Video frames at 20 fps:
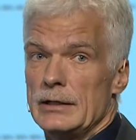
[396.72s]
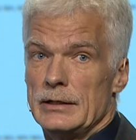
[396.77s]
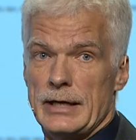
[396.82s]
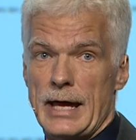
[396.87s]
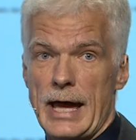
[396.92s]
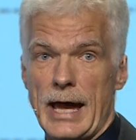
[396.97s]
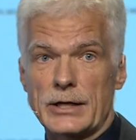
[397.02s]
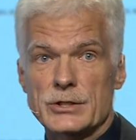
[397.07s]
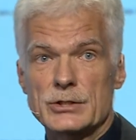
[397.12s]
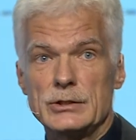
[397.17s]

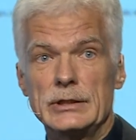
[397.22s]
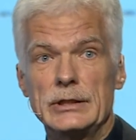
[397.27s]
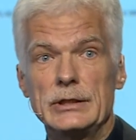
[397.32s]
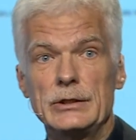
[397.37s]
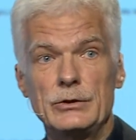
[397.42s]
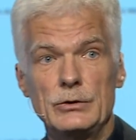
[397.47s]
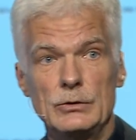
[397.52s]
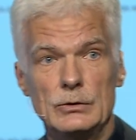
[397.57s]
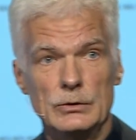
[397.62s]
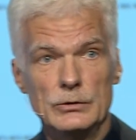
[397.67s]
actually,
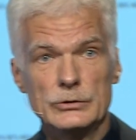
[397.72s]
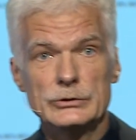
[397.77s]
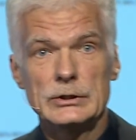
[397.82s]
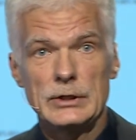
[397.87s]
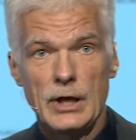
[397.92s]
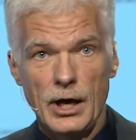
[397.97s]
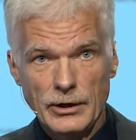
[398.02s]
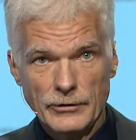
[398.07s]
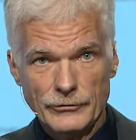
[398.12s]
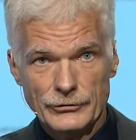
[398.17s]
you lose a
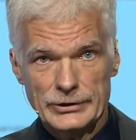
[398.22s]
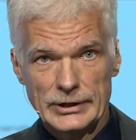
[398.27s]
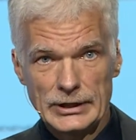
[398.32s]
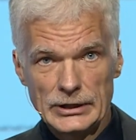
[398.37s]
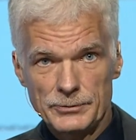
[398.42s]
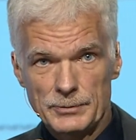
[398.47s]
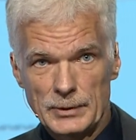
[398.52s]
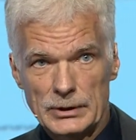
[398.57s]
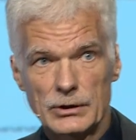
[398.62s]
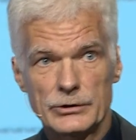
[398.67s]
lot of skills
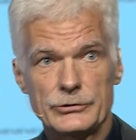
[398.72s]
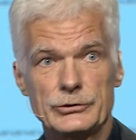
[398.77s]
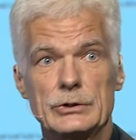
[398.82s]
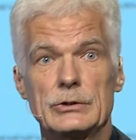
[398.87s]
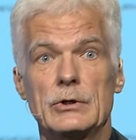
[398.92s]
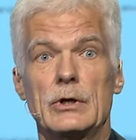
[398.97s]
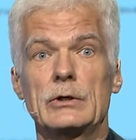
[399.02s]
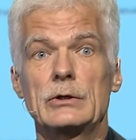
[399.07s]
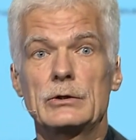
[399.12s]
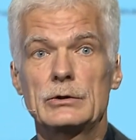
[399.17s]
because you're
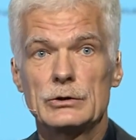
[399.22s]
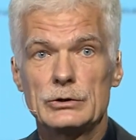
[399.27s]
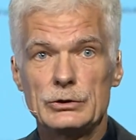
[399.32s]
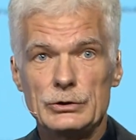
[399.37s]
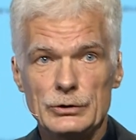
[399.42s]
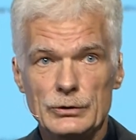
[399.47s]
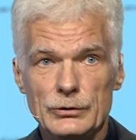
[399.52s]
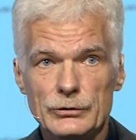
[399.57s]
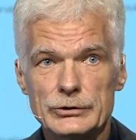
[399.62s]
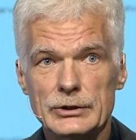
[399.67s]
not
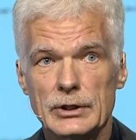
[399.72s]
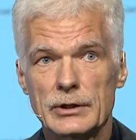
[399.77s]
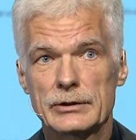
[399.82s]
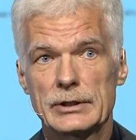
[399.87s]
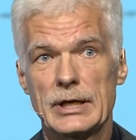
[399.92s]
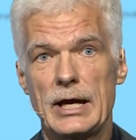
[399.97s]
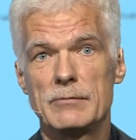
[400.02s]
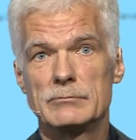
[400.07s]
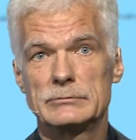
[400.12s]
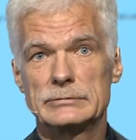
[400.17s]
using
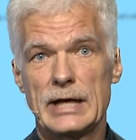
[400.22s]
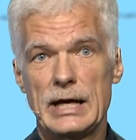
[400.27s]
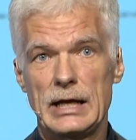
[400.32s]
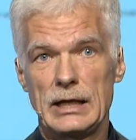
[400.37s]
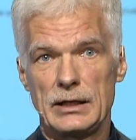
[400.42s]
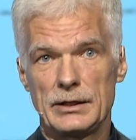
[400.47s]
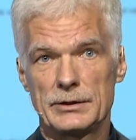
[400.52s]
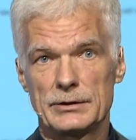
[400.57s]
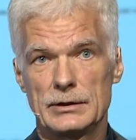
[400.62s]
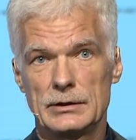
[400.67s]
them
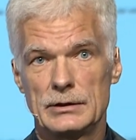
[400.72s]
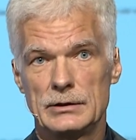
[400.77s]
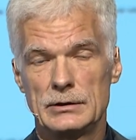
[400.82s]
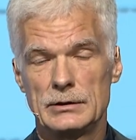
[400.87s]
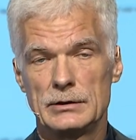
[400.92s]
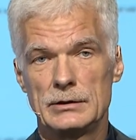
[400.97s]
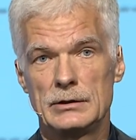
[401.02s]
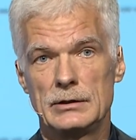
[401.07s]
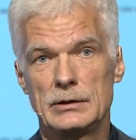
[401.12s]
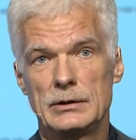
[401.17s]
well.
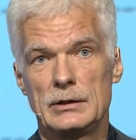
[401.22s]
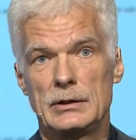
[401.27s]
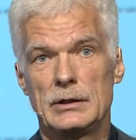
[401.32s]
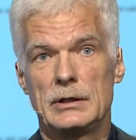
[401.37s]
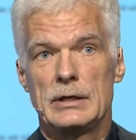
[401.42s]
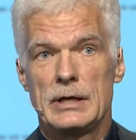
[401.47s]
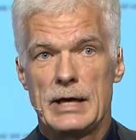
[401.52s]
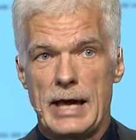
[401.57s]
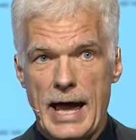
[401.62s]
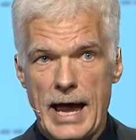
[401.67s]

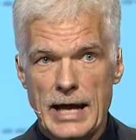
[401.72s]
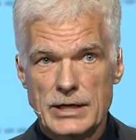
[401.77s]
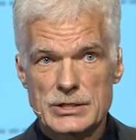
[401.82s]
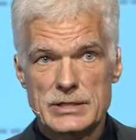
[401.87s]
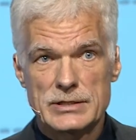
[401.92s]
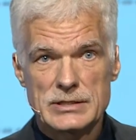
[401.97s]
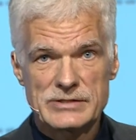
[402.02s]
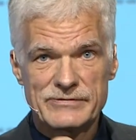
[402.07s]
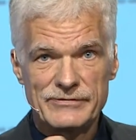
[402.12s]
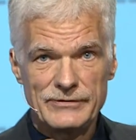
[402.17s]
Actually,
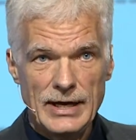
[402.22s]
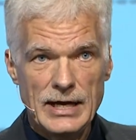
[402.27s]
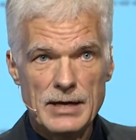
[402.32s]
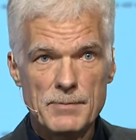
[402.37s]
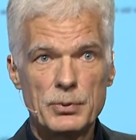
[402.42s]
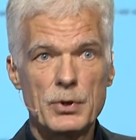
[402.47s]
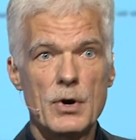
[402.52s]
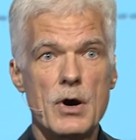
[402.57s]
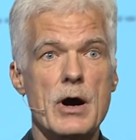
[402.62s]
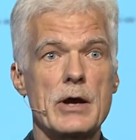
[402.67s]
this is very
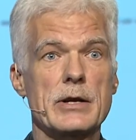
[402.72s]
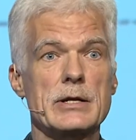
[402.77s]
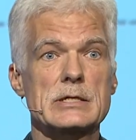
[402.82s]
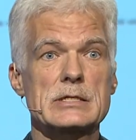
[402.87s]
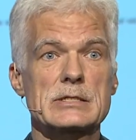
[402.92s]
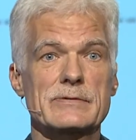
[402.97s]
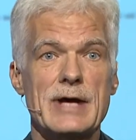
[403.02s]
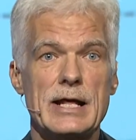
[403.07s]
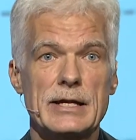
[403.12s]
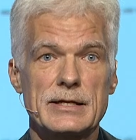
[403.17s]
important
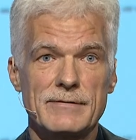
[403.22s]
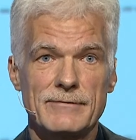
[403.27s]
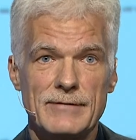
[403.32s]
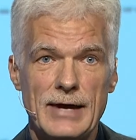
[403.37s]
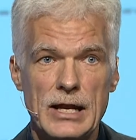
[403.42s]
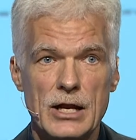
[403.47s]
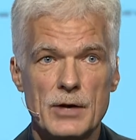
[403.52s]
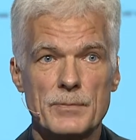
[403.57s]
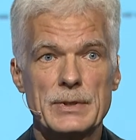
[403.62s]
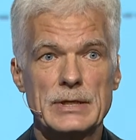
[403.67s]
as well.
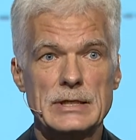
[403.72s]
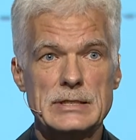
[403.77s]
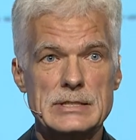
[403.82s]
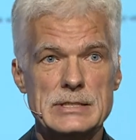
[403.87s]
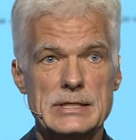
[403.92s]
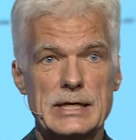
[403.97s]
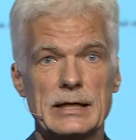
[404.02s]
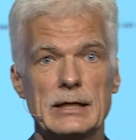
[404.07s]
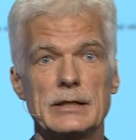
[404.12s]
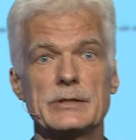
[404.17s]
Developing
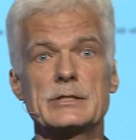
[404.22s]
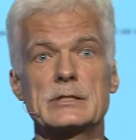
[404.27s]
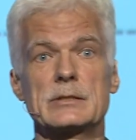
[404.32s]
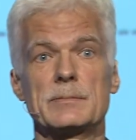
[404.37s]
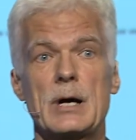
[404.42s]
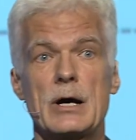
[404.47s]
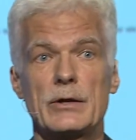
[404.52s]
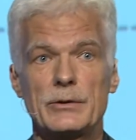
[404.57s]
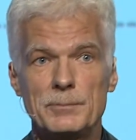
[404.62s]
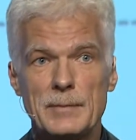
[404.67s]
skills is
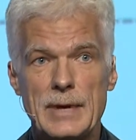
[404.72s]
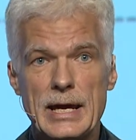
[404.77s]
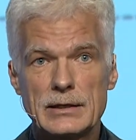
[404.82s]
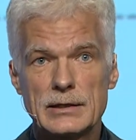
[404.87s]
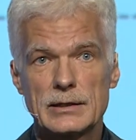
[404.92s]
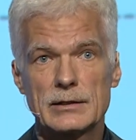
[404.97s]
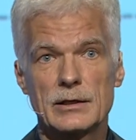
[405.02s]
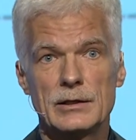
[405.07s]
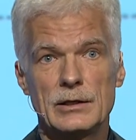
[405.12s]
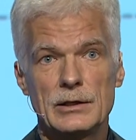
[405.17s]
about
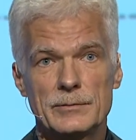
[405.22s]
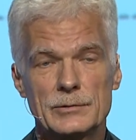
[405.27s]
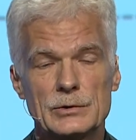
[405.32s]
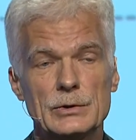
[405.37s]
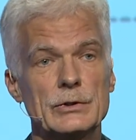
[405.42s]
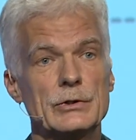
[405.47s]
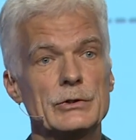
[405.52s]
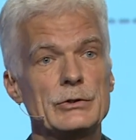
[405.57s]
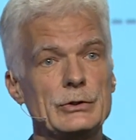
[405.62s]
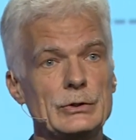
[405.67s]
making
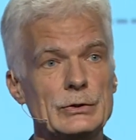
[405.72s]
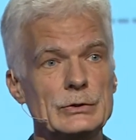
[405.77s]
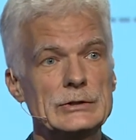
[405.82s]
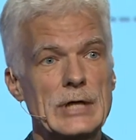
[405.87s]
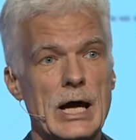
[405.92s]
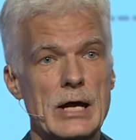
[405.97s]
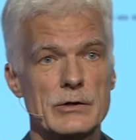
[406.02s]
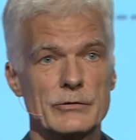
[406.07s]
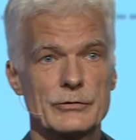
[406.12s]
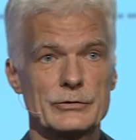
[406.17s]
good use
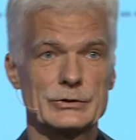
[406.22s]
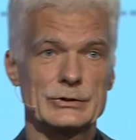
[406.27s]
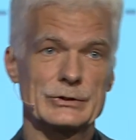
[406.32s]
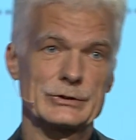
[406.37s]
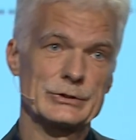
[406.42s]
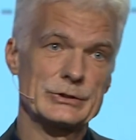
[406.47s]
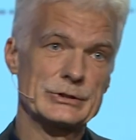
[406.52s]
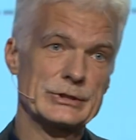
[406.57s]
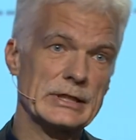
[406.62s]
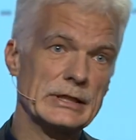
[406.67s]
out of
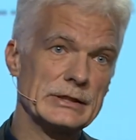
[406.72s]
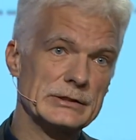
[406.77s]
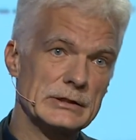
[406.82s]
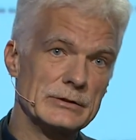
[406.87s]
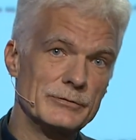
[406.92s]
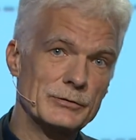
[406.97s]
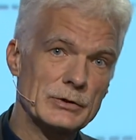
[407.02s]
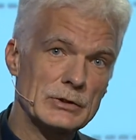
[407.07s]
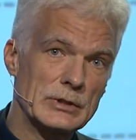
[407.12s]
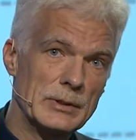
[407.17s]
your skills.
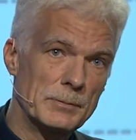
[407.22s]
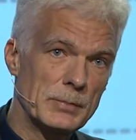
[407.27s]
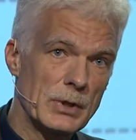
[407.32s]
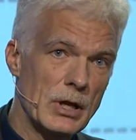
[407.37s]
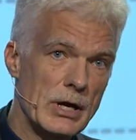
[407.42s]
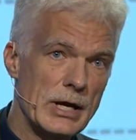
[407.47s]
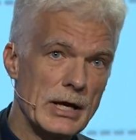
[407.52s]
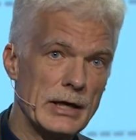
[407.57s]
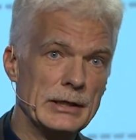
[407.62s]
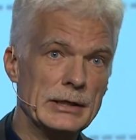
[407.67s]
If your
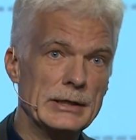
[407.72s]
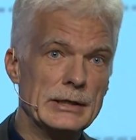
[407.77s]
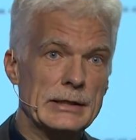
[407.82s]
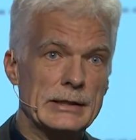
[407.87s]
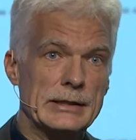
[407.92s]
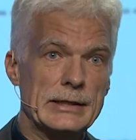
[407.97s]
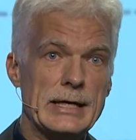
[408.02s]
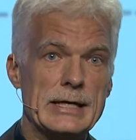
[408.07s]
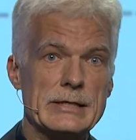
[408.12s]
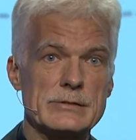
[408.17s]
employer
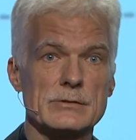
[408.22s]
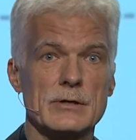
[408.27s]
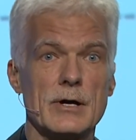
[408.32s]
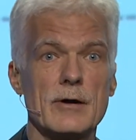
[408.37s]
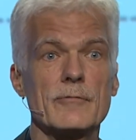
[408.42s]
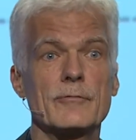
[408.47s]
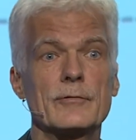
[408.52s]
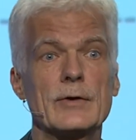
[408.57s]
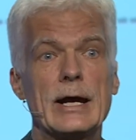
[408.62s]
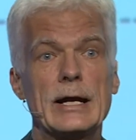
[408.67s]
is
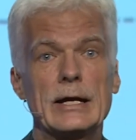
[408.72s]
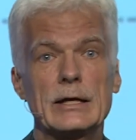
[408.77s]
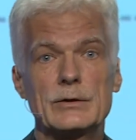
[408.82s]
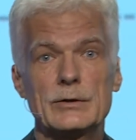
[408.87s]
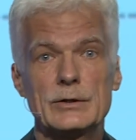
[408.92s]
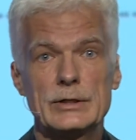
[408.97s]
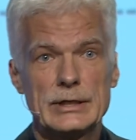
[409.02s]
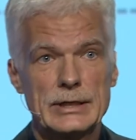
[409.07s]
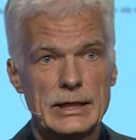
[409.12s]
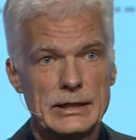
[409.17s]
not very
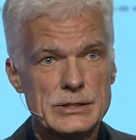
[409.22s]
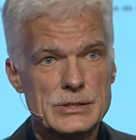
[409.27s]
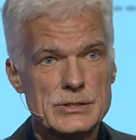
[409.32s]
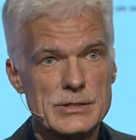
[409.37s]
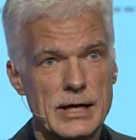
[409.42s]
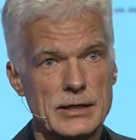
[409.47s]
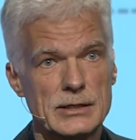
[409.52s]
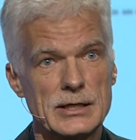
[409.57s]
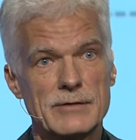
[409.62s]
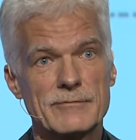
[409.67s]
good in
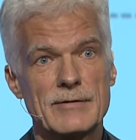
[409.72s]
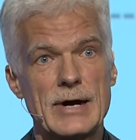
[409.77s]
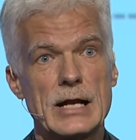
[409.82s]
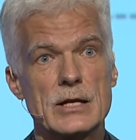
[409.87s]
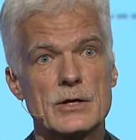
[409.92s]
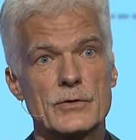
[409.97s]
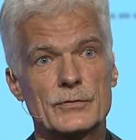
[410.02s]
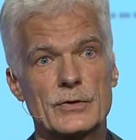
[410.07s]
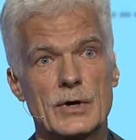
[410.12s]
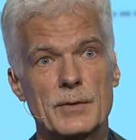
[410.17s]
extracting
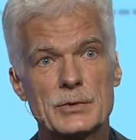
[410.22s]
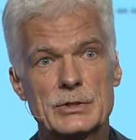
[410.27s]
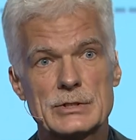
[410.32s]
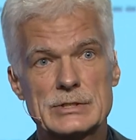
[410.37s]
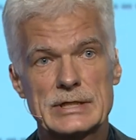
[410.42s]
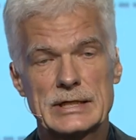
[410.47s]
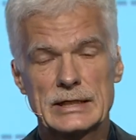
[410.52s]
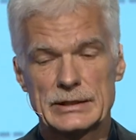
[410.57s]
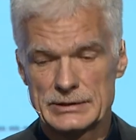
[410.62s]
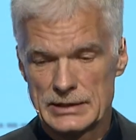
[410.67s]
value from your
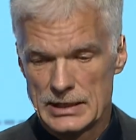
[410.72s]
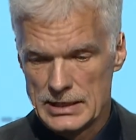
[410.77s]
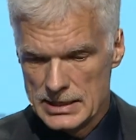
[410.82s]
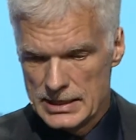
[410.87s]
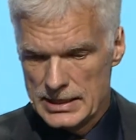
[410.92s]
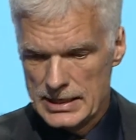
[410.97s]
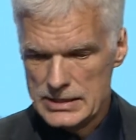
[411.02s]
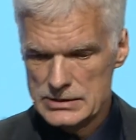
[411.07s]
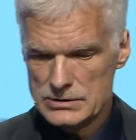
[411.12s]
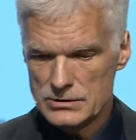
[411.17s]
skills,
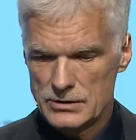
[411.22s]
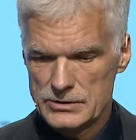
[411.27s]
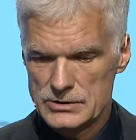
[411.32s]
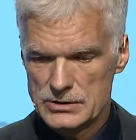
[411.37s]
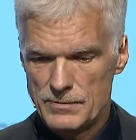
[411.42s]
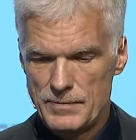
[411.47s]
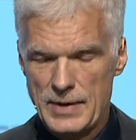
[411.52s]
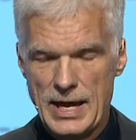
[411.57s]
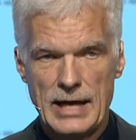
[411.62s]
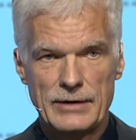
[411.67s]
it's also
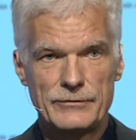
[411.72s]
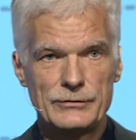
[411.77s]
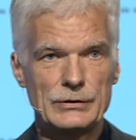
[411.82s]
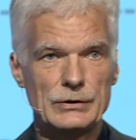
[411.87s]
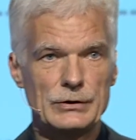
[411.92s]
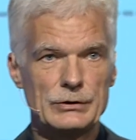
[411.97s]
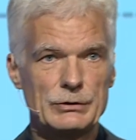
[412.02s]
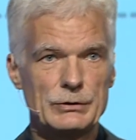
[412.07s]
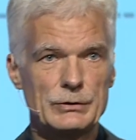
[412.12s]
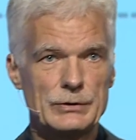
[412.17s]
bad for
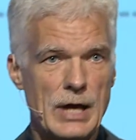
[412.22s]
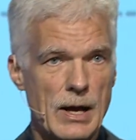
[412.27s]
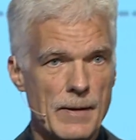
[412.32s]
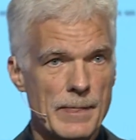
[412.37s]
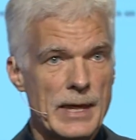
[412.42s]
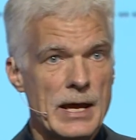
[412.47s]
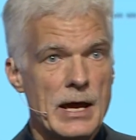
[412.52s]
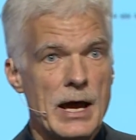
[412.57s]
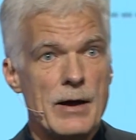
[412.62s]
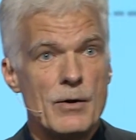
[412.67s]
you. Now,
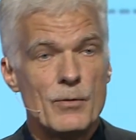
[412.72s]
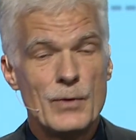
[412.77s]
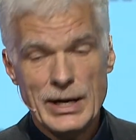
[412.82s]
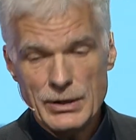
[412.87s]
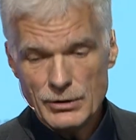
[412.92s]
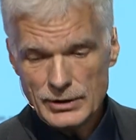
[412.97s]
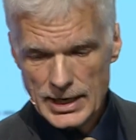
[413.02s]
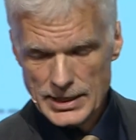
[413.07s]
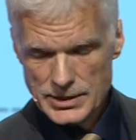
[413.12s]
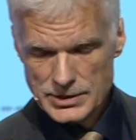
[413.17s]
where
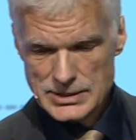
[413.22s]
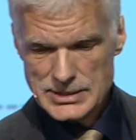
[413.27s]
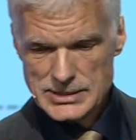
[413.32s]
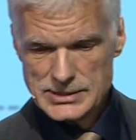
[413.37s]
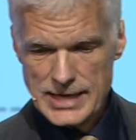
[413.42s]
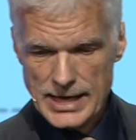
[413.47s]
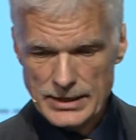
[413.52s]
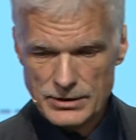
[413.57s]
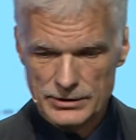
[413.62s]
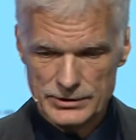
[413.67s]
do countries
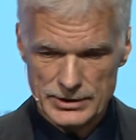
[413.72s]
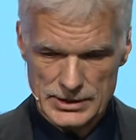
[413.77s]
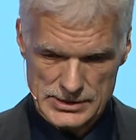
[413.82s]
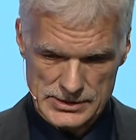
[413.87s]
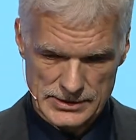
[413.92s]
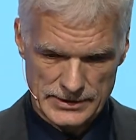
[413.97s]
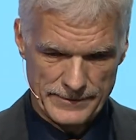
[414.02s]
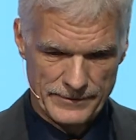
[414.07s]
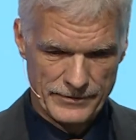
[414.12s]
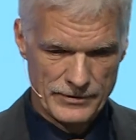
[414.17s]
stand on this?
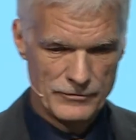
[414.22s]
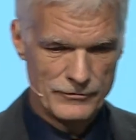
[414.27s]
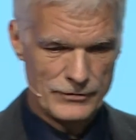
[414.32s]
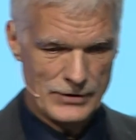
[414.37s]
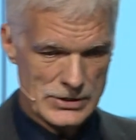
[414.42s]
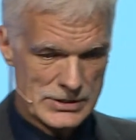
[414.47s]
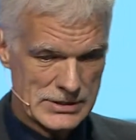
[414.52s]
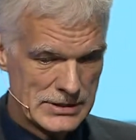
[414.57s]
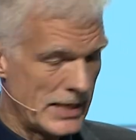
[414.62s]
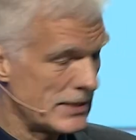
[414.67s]

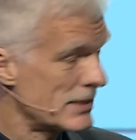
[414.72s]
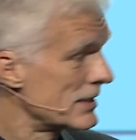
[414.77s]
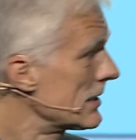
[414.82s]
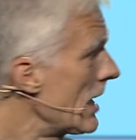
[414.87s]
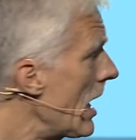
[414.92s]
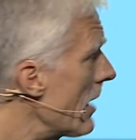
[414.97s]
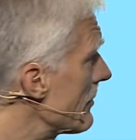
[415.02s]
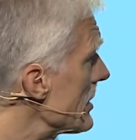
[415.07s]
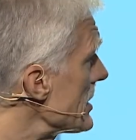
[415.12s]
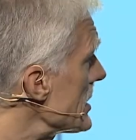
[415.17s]
First, let's
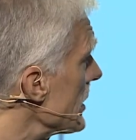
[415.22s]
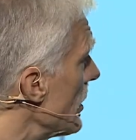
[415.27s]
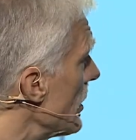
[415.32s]
start with the